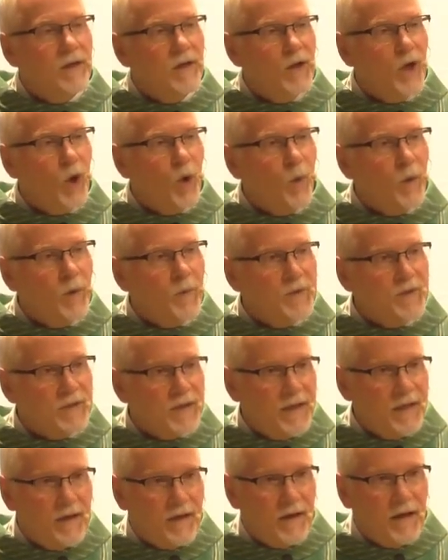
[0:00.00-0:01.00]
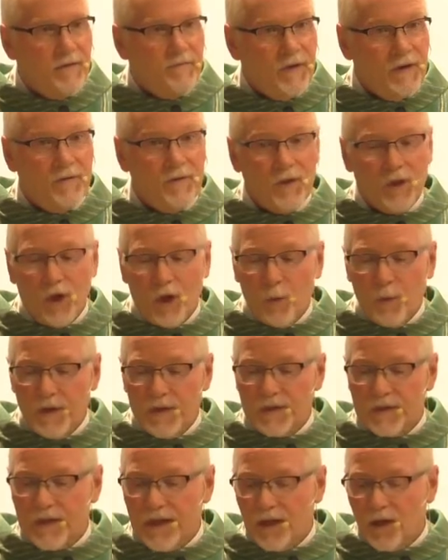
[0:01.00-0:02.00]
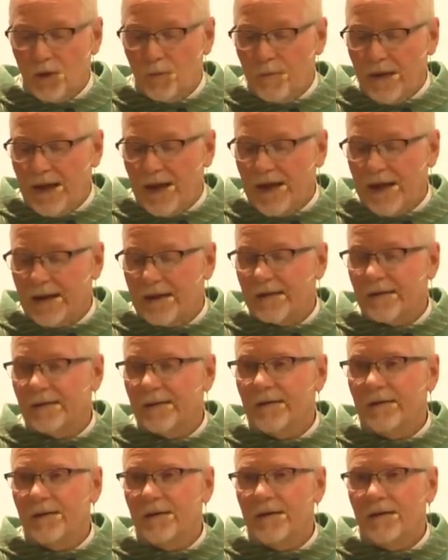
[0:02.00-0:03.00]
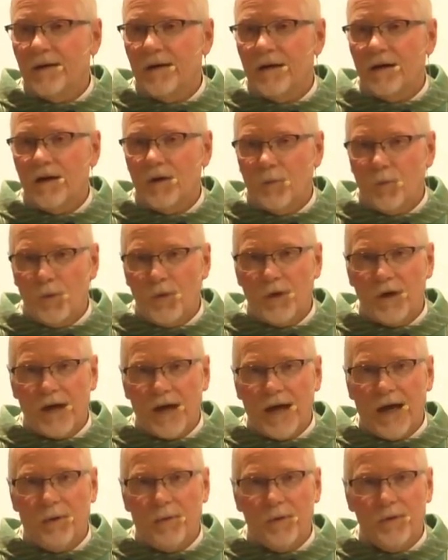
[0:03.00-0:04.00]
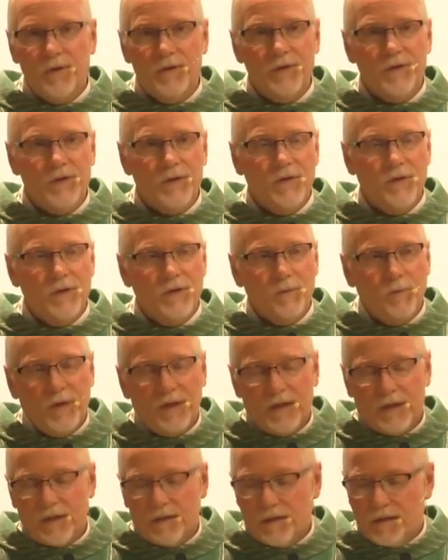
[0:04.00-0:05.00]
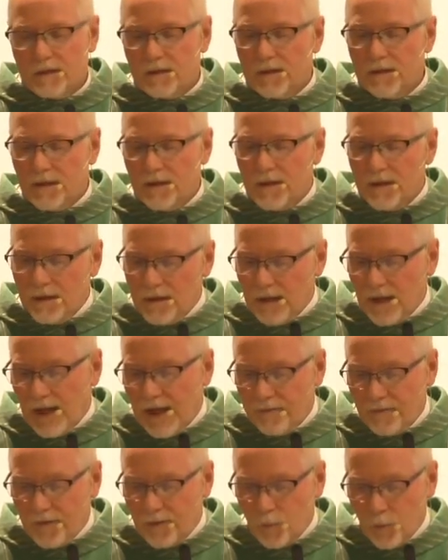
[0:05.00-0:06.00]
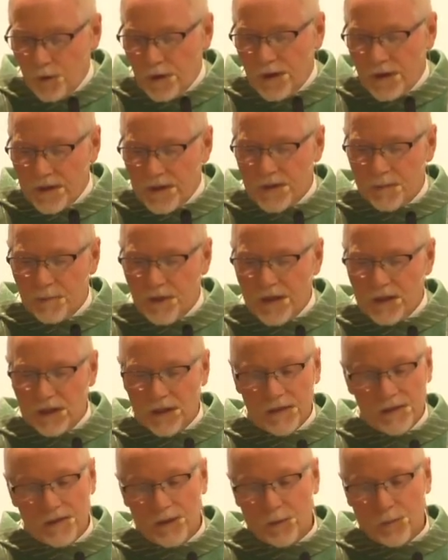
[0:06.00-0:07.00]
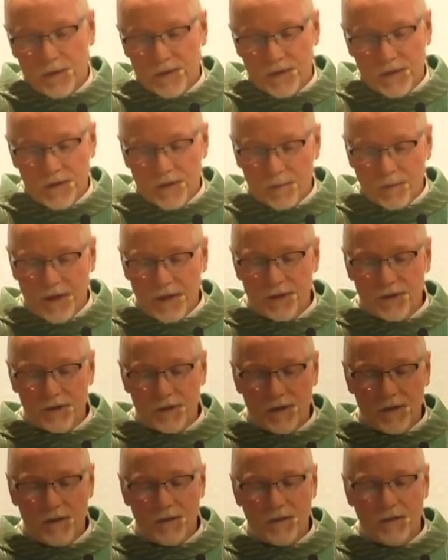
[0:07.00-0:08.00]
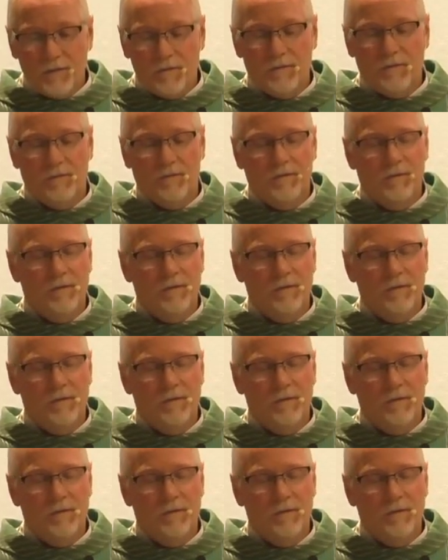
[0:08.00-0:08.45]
No one was laid off, even though we scaled back our work hours so that we didn't have to work as much because there wasn't as much to do.